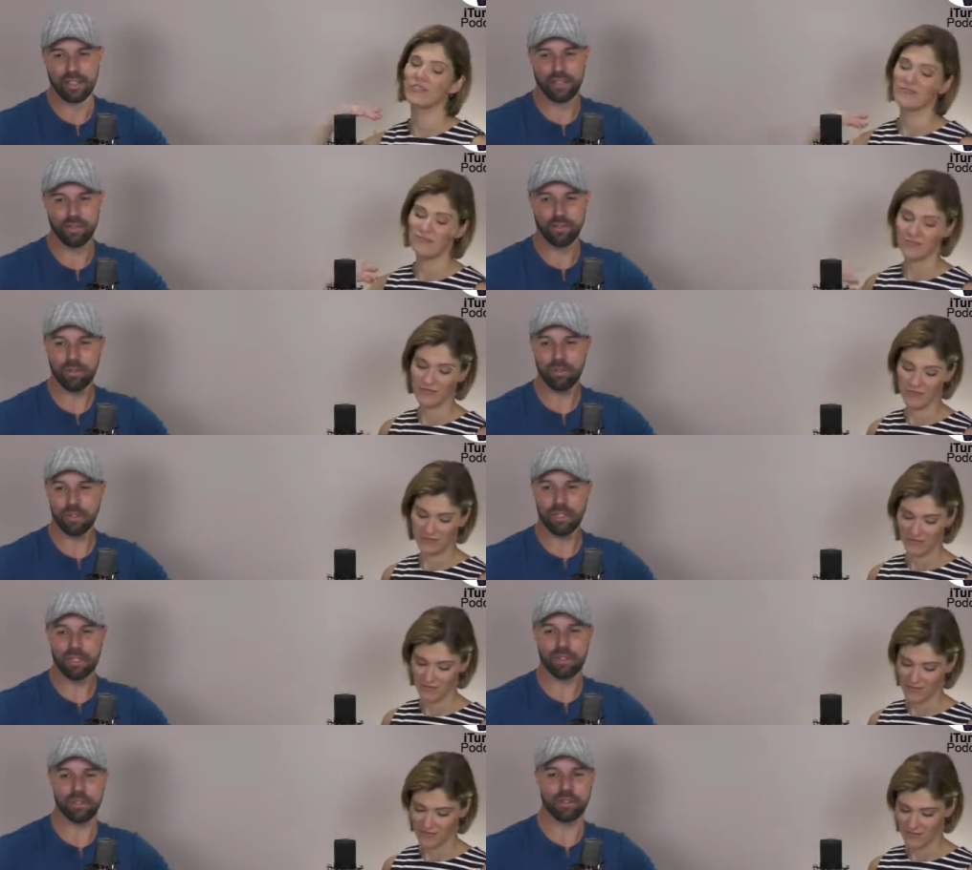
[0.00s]
Speaker 1: Google did
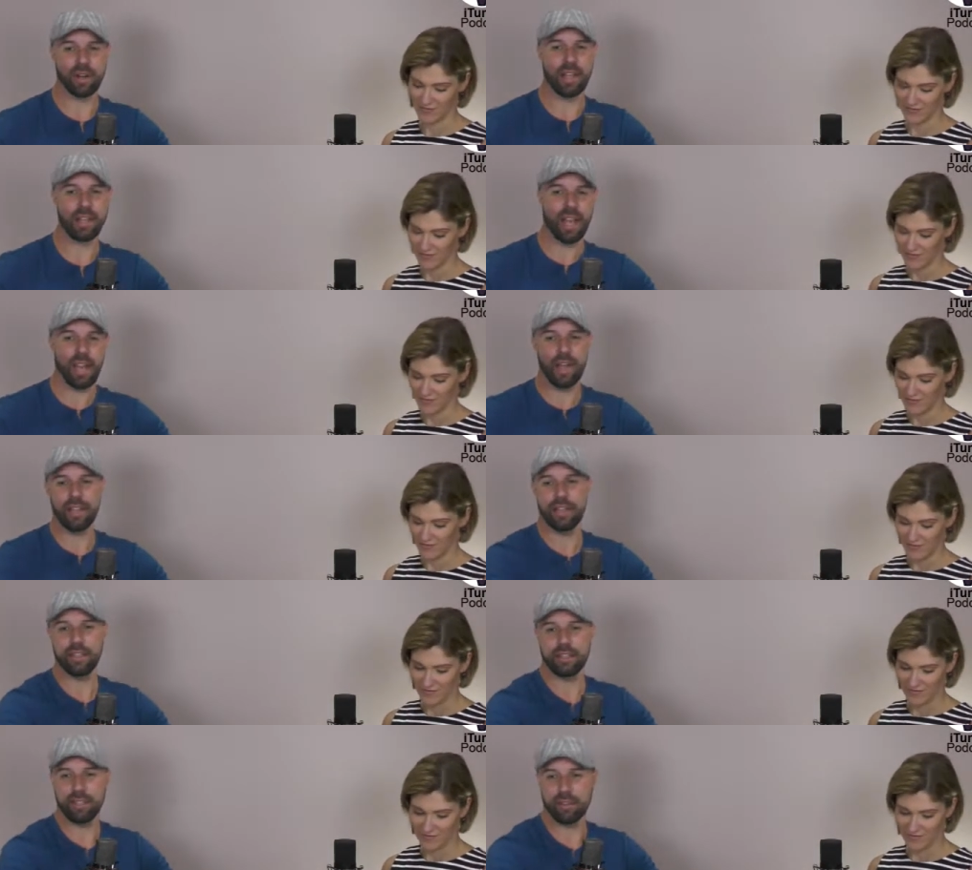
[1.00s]
lead you astray, and that I think
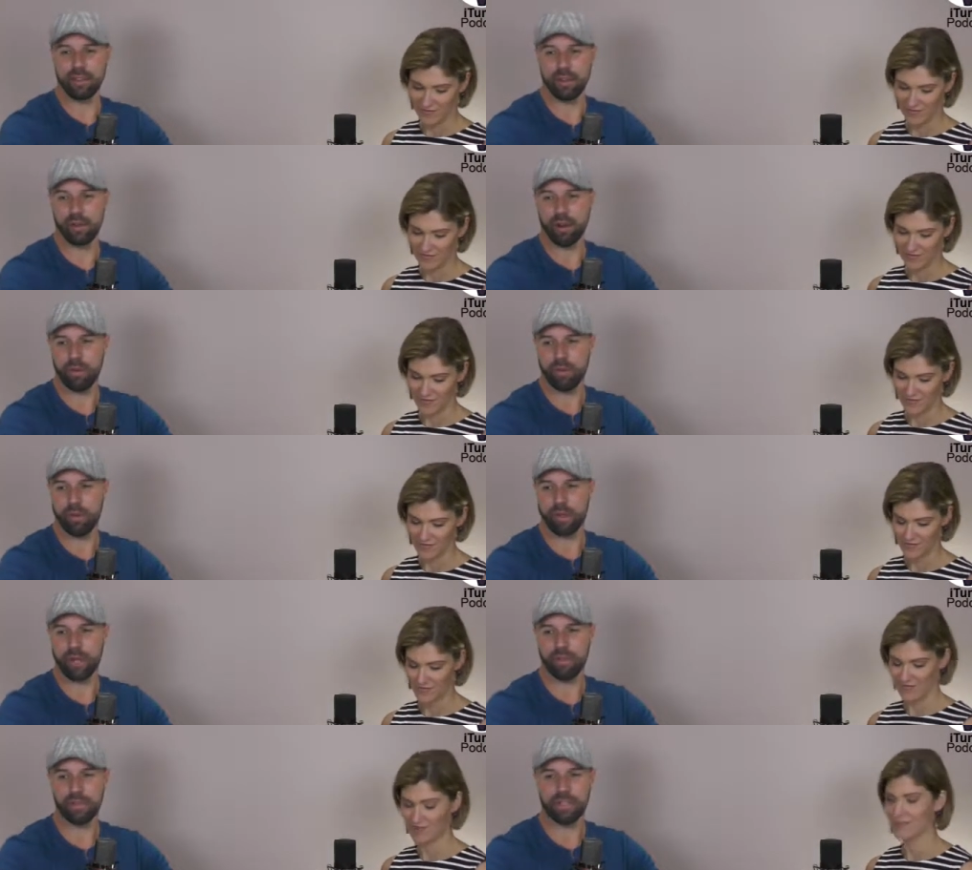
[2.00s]
is a, a great way to
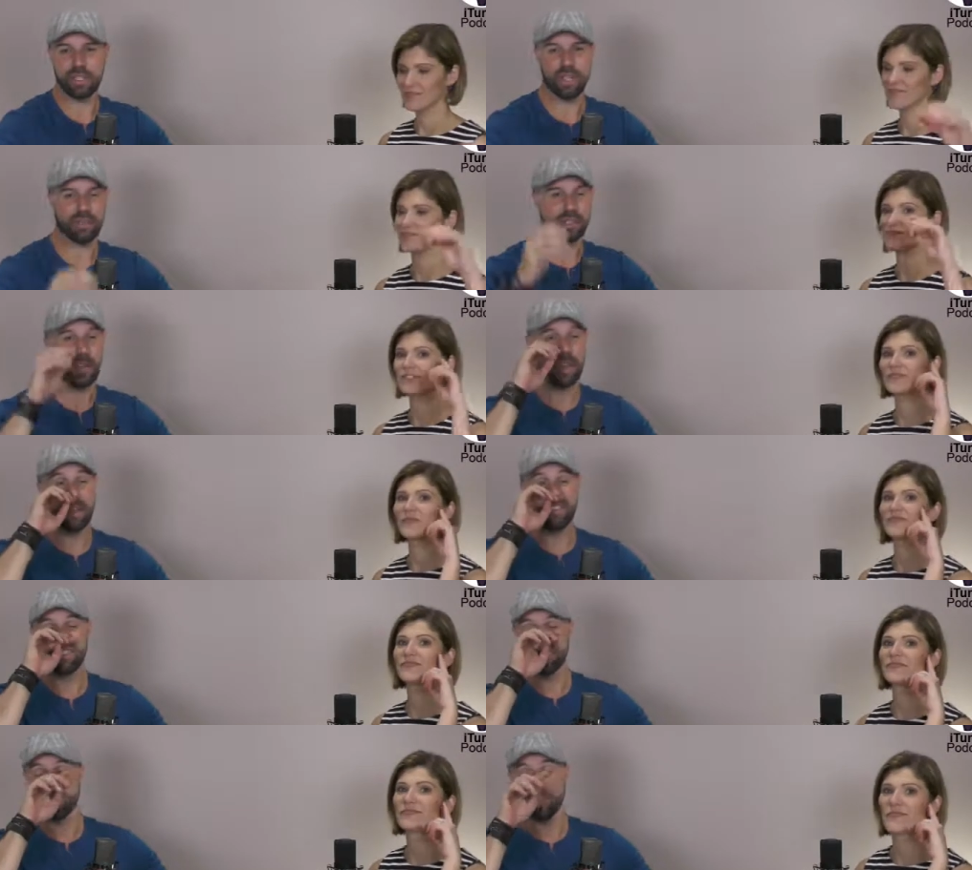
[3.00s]
kind of finish out. Say, hey,
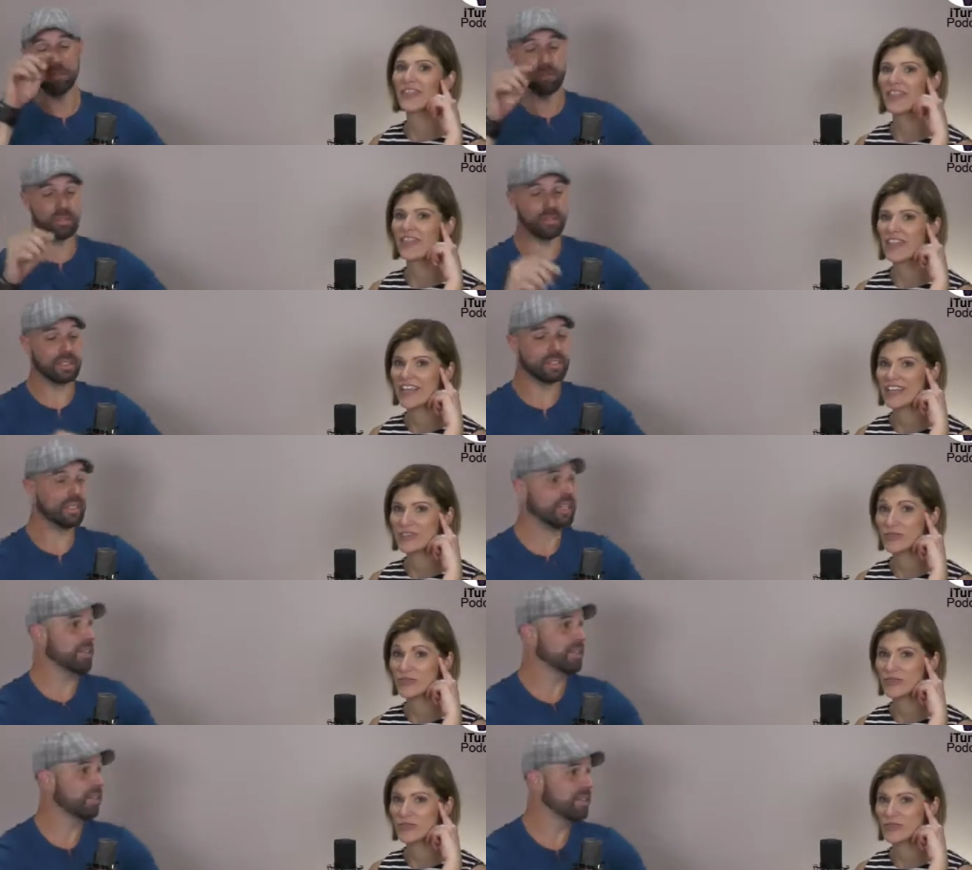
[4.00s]
Google Thanks, did not
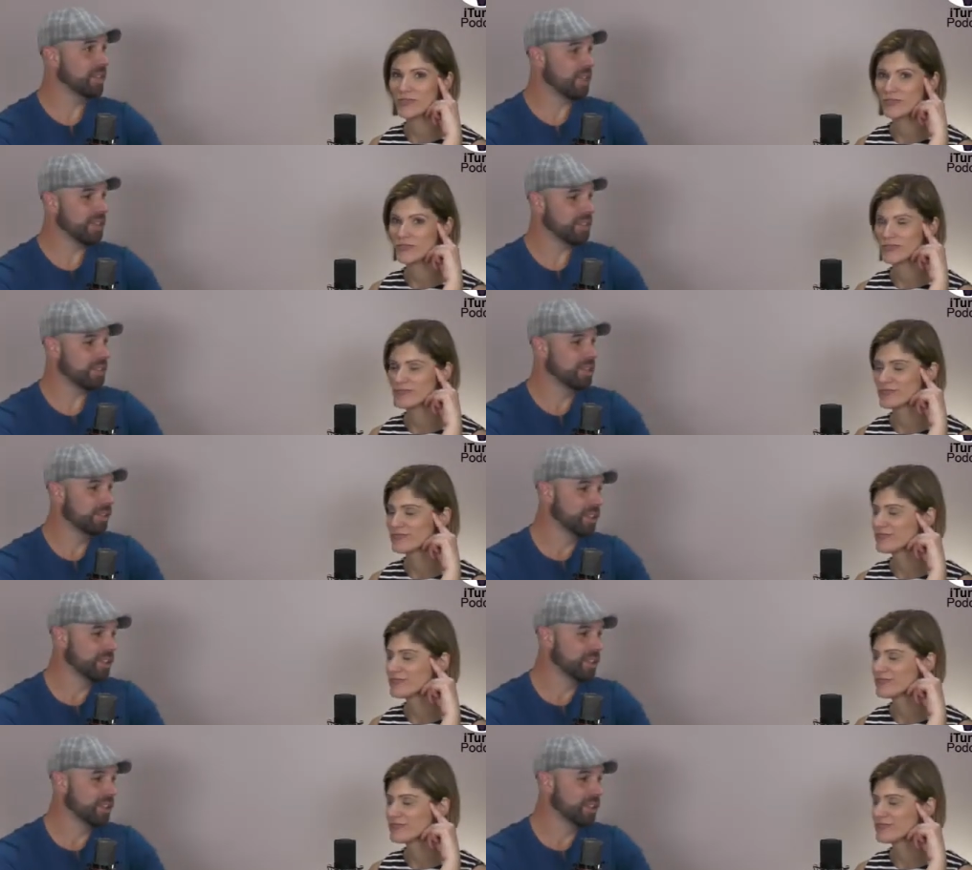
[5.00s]
Google. give you the answer.